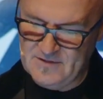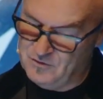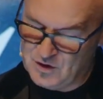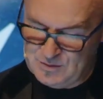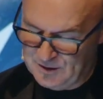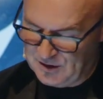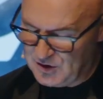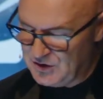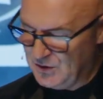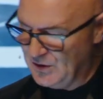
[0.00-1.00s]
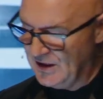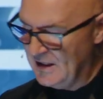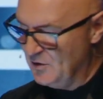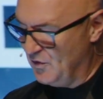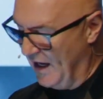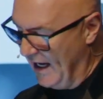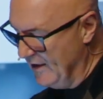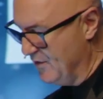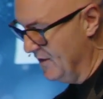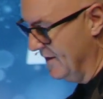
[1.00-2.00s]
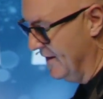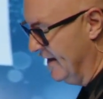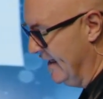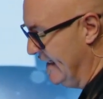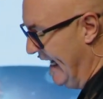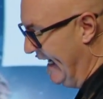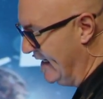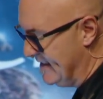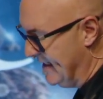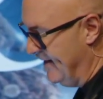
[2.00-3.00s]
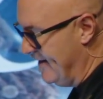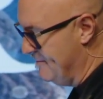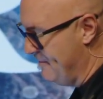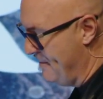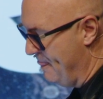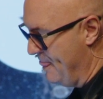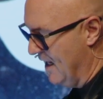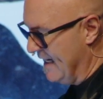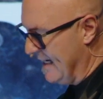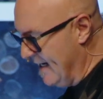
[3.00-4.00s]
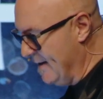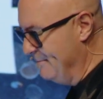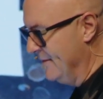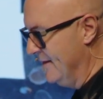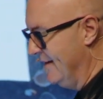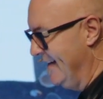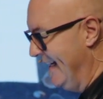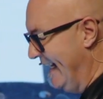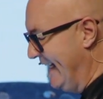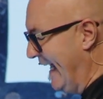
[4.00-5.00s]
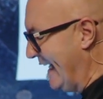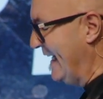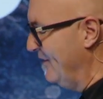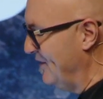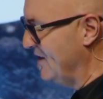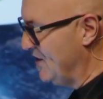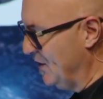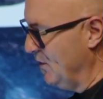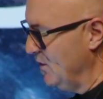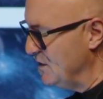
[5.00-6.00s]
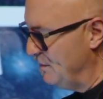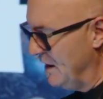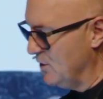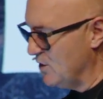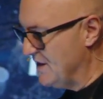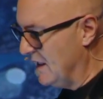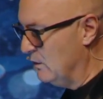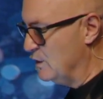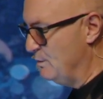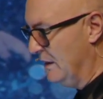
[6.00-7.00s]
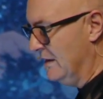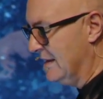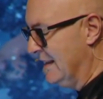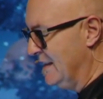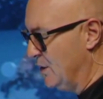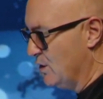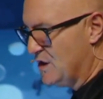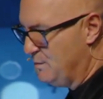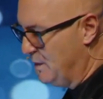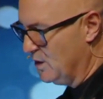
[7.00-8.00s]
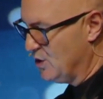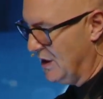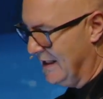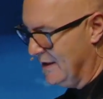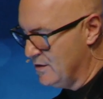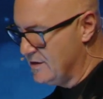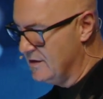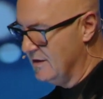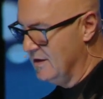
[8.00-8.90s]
1 Peter 2, 5, 9, and 10. Come, and like living stones, be yourselves built into a spiritual house